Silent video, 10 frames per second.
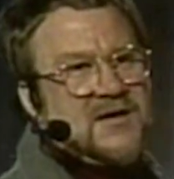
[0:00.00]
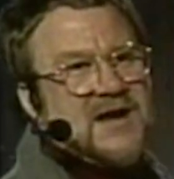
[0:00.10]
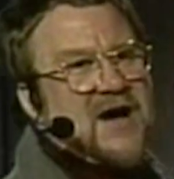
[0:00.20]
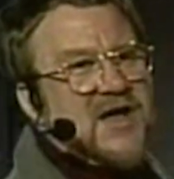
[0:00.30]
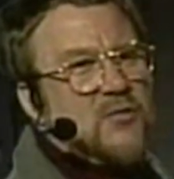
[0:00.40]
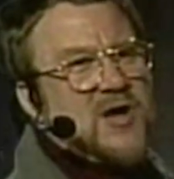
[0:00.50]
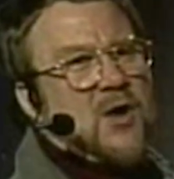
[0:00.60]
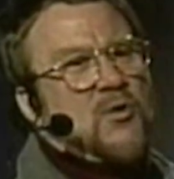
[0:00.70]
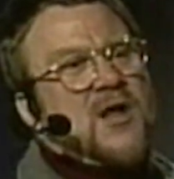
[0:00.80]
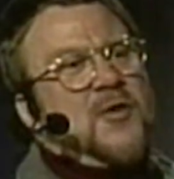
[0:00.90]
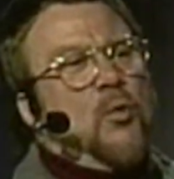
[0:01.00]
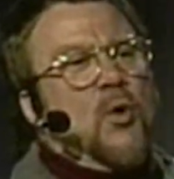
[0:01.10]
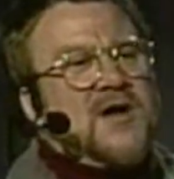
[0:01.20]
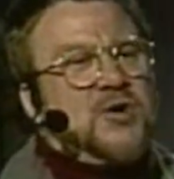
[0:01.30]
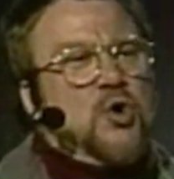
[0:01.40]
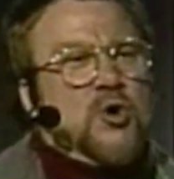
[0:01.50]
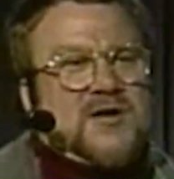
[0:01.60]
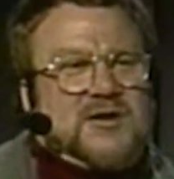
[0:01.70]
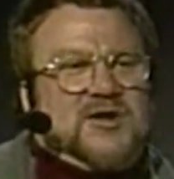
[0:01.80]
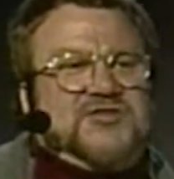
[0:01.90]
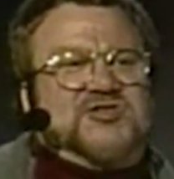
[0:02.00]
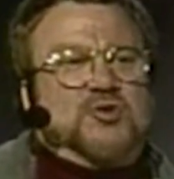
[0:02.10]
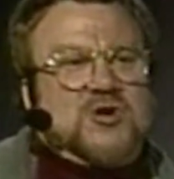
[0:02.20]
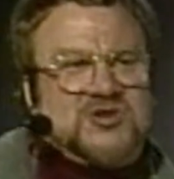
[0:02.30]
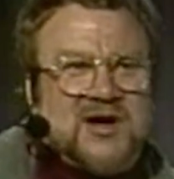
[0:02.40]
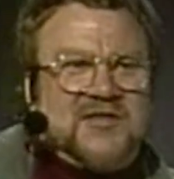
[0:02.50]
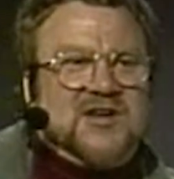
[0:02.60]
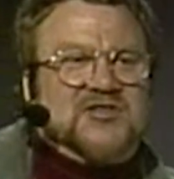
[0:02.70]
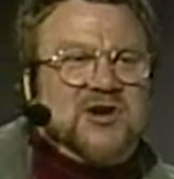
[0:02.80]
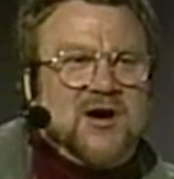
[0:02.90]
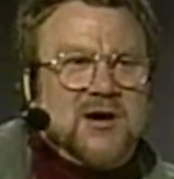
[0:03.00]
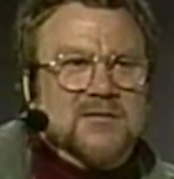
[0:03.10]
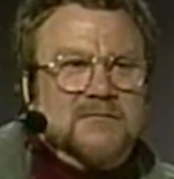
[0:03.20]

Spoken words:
Now, here we are. We're on the 1 chord. Little distortion on the guitar.